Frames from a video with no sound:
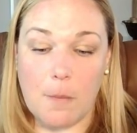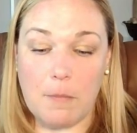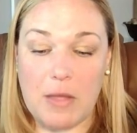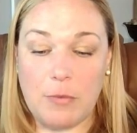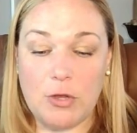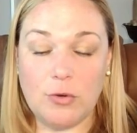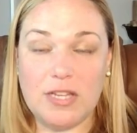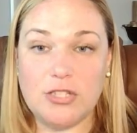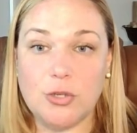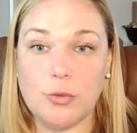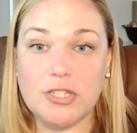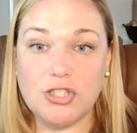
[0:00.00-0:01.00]
Maybe you need
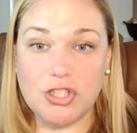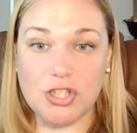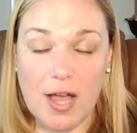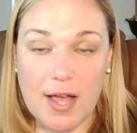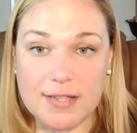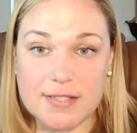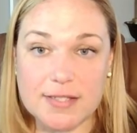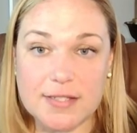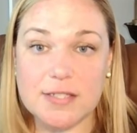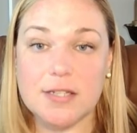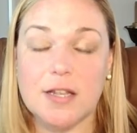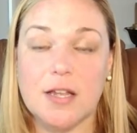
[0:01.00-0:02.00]
to
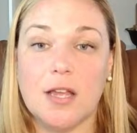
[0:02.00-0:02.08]
adjust